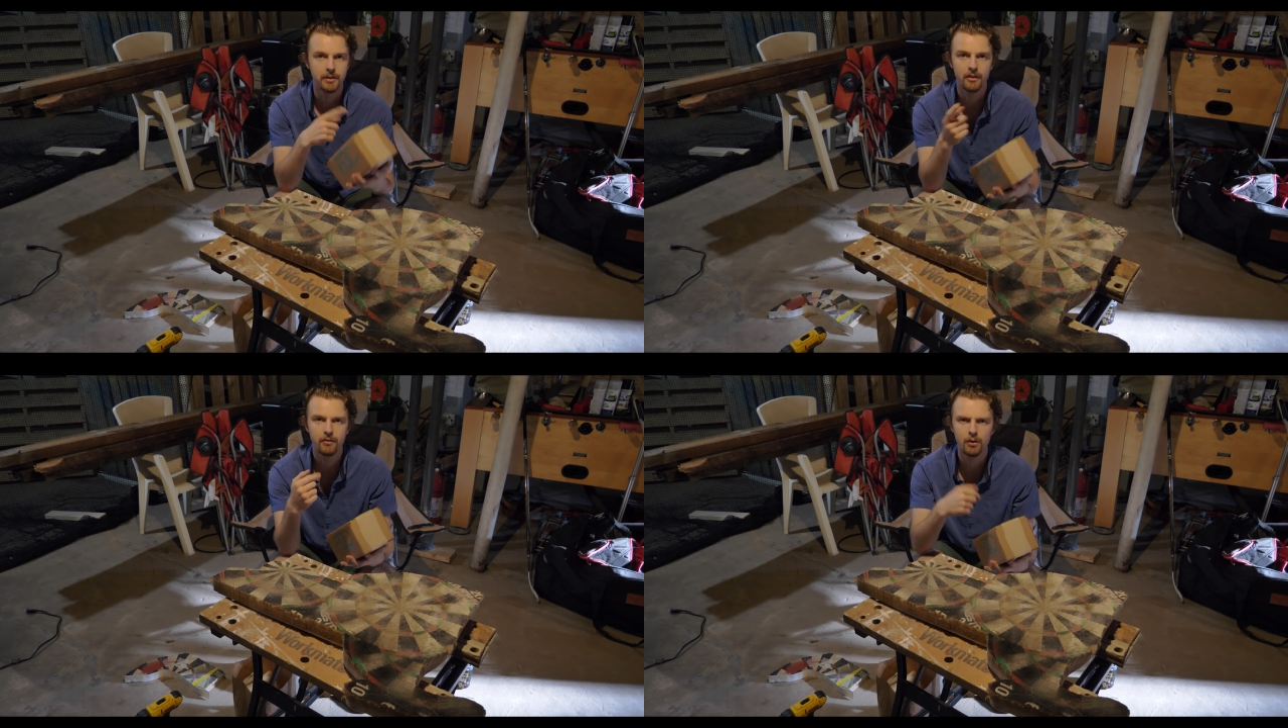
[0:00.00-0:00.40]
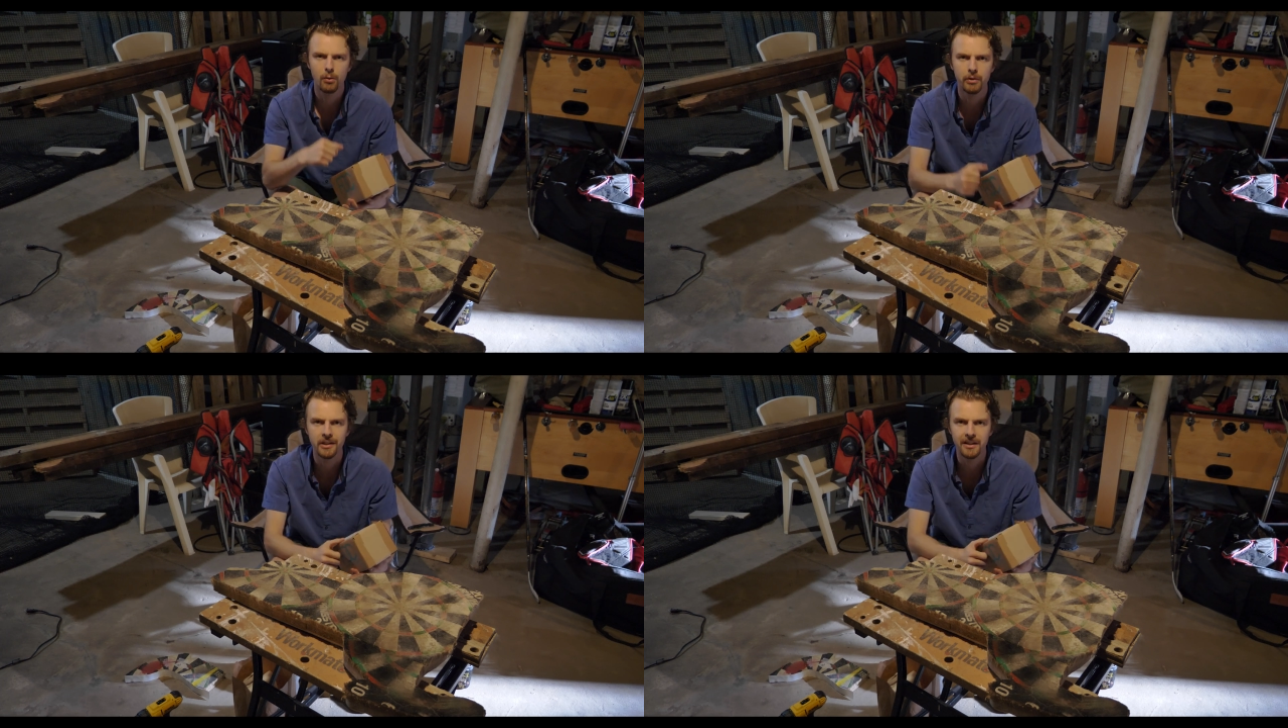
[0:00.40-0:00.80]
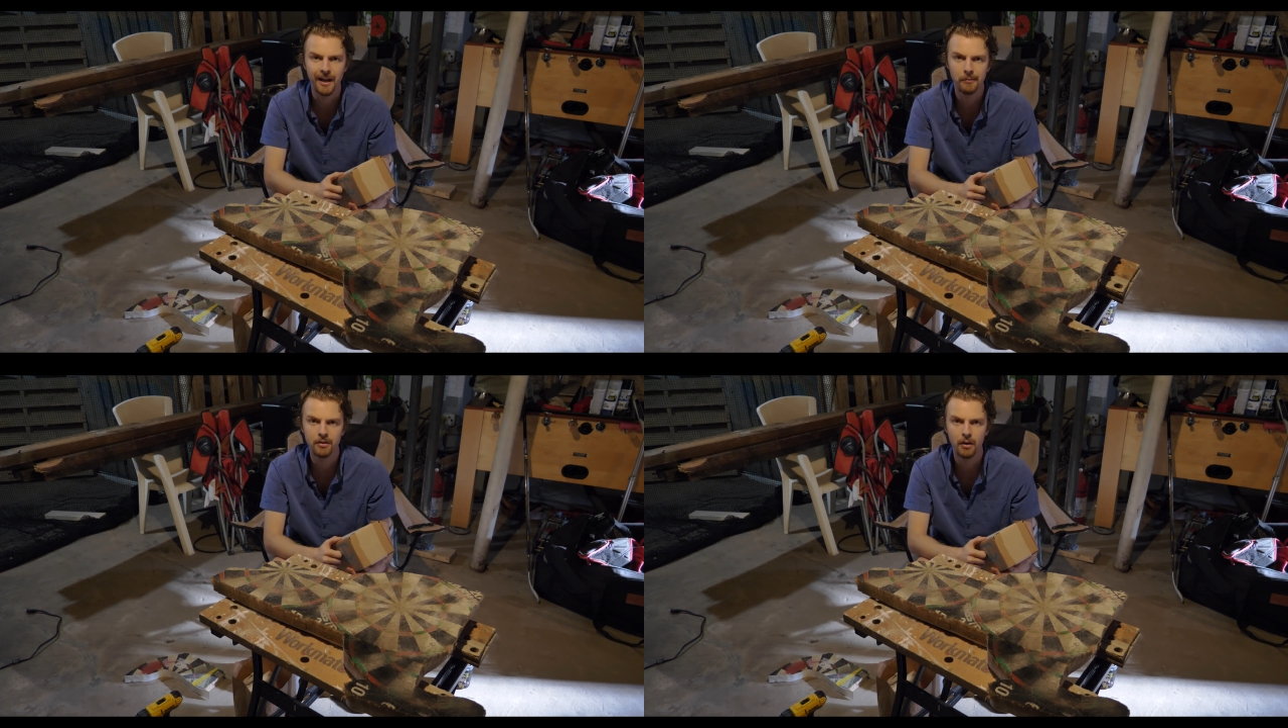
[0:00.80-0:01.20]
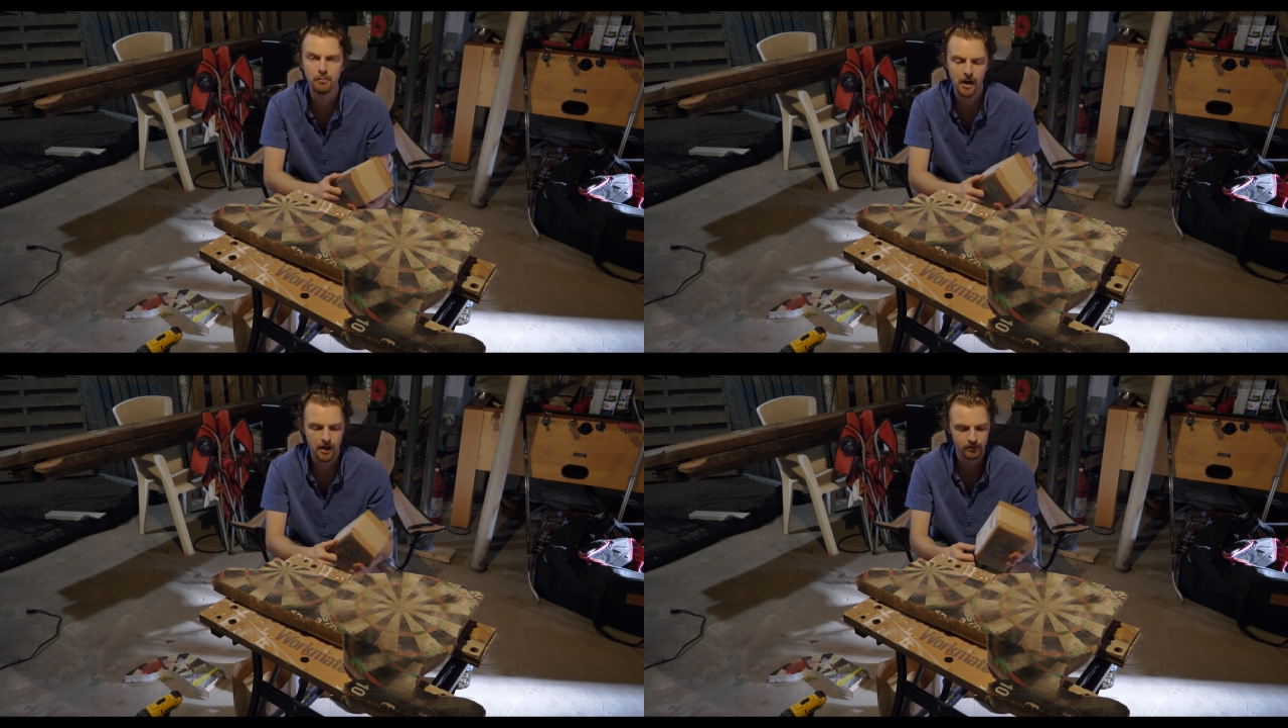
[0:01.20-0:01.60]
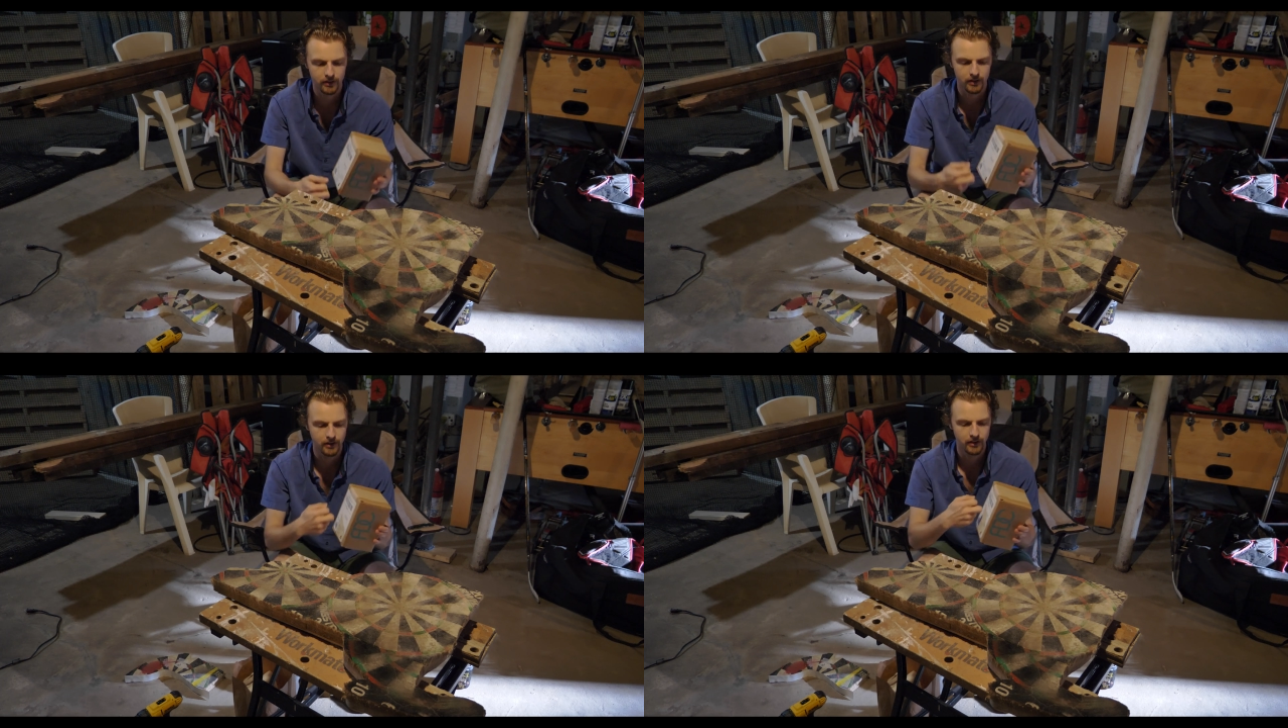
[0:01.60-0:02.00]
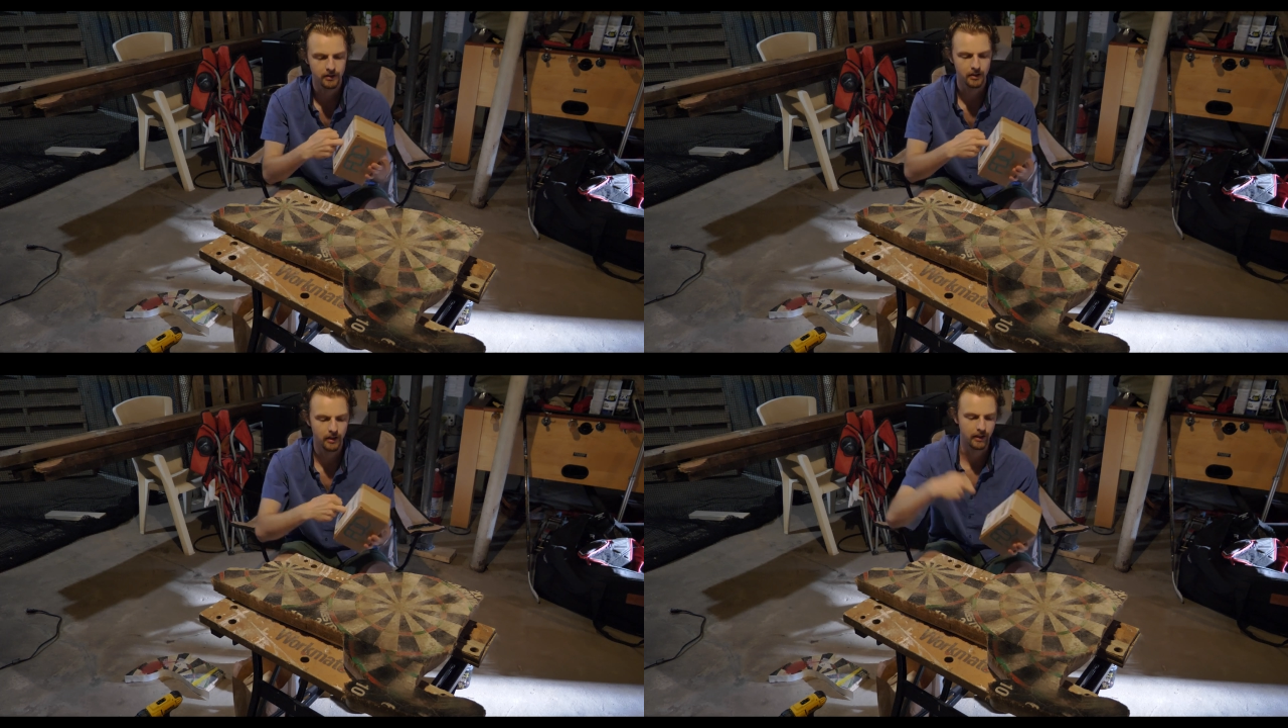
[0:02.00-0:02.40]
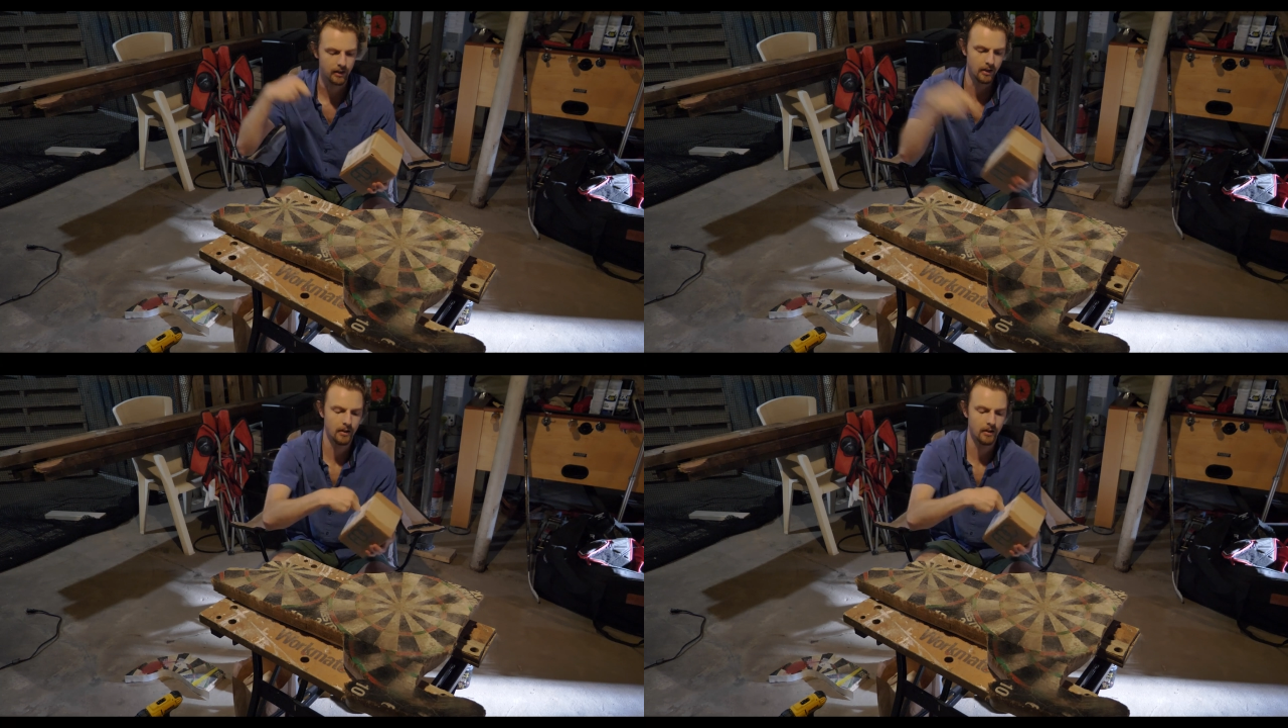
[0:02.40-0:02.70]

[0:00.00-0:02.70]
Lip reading: You ever open an Amazon box and you get to like